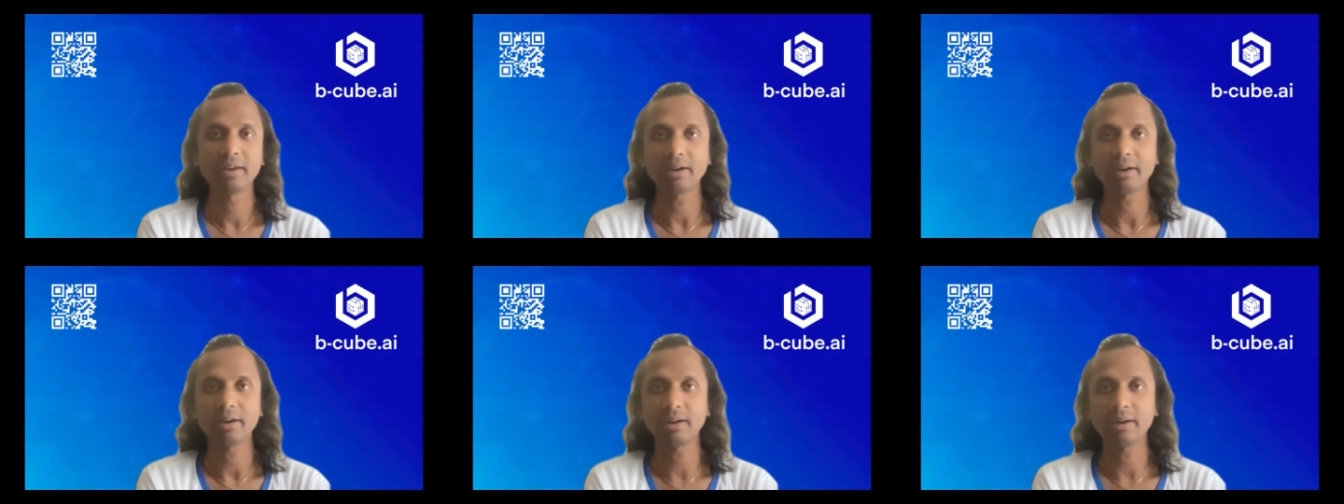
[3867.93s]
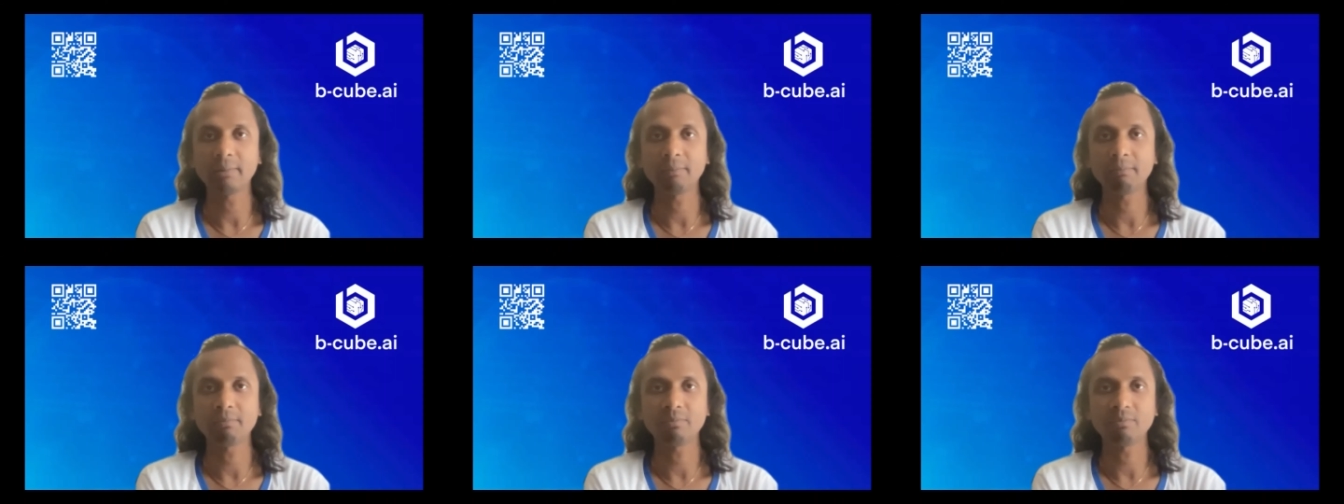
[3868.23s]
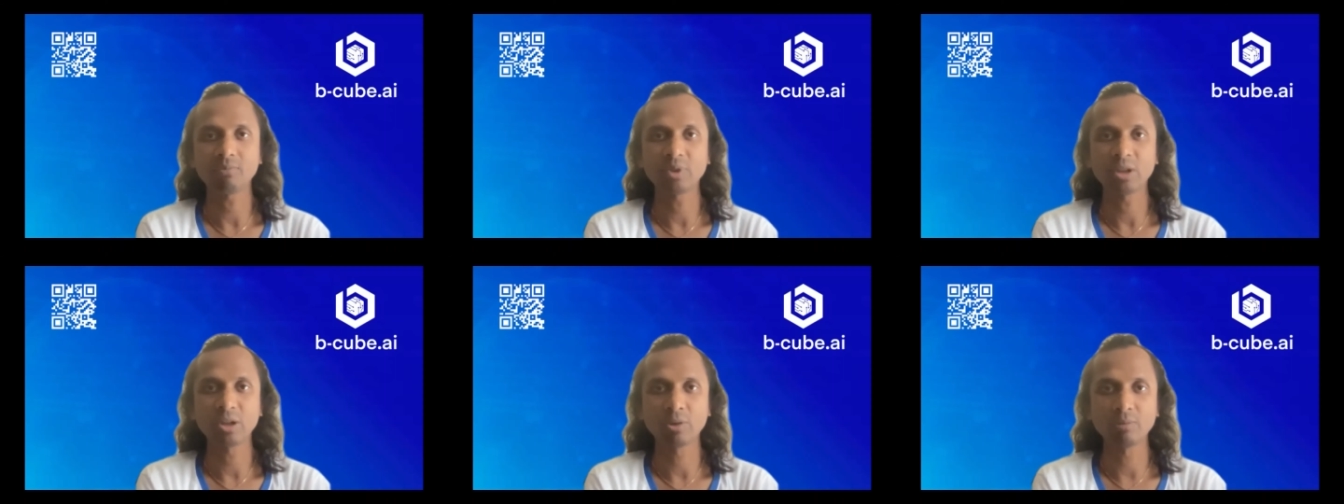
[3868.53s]

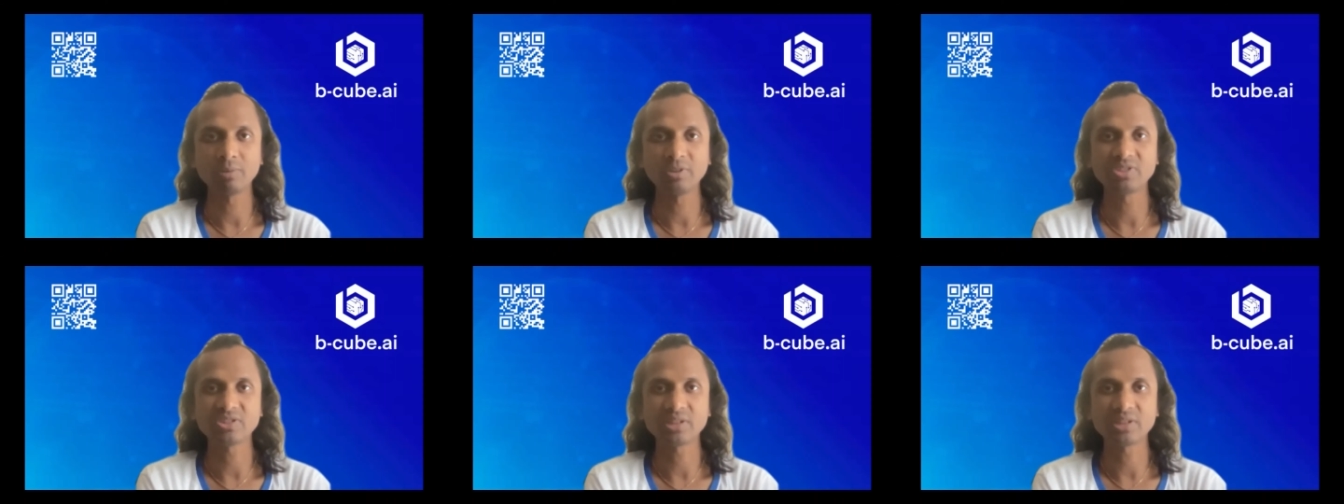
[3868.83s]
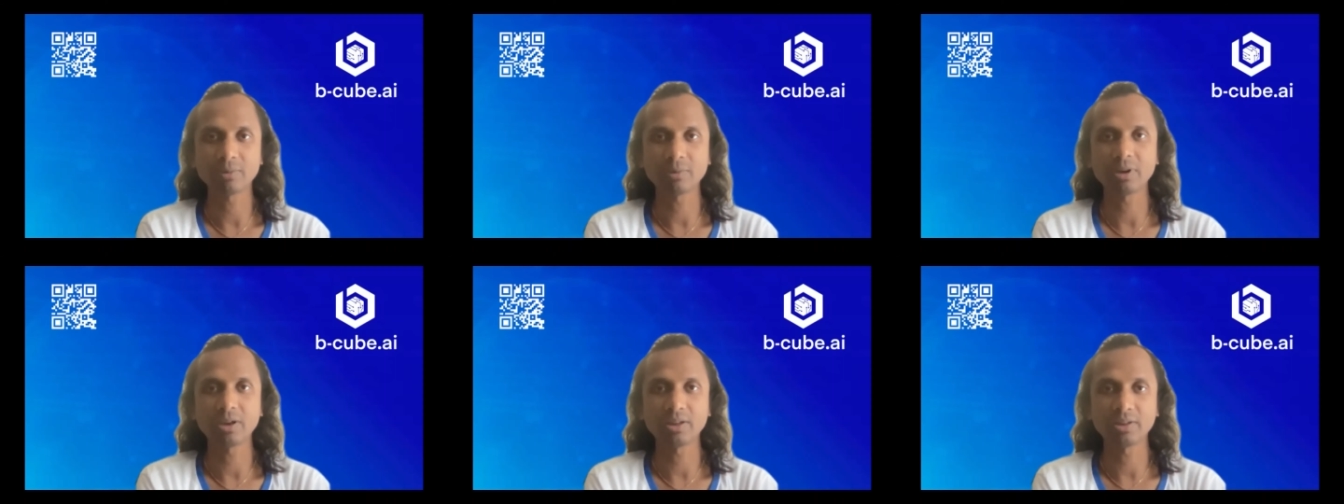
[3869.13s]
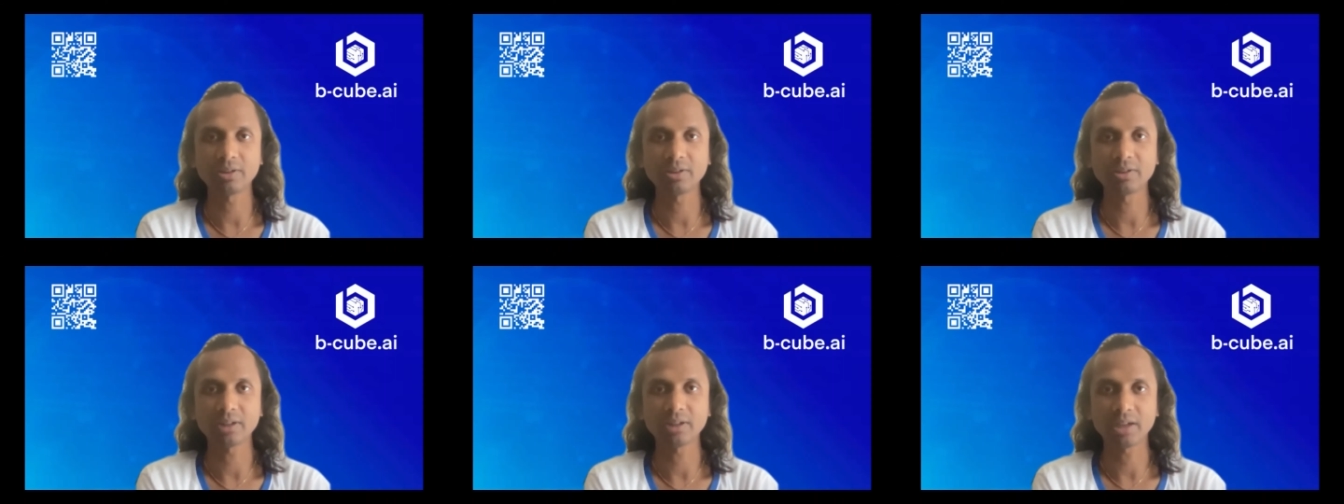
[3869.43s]
And there will be several
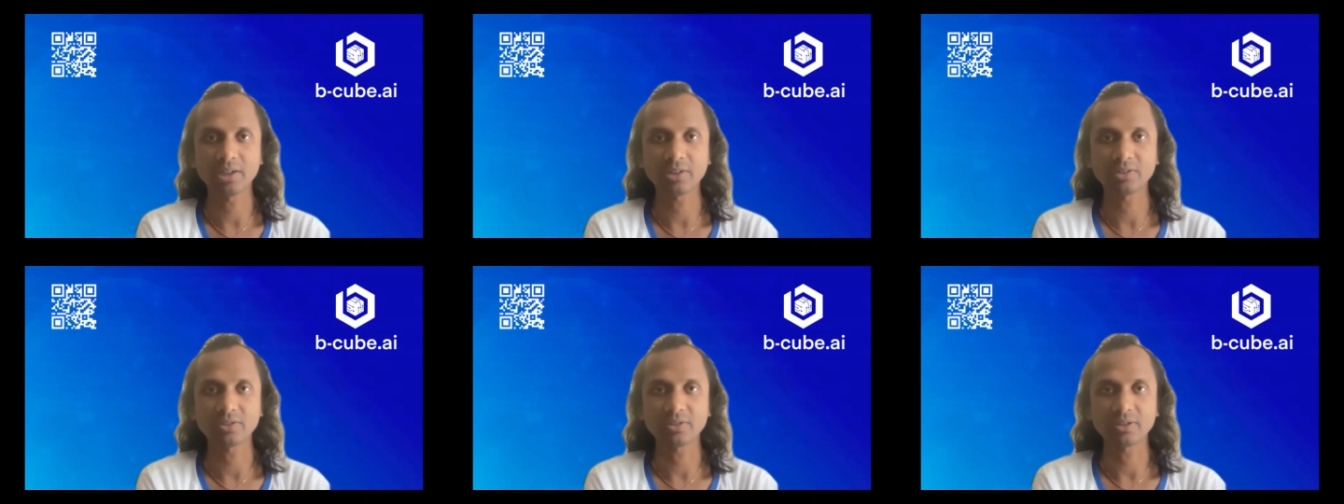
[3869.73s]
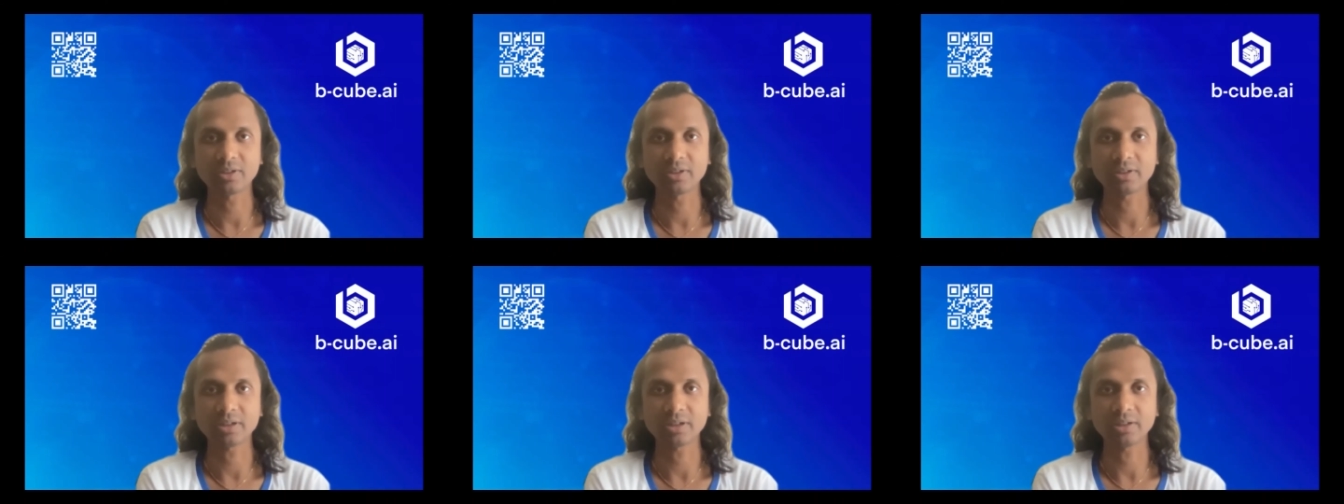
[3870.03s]
other things that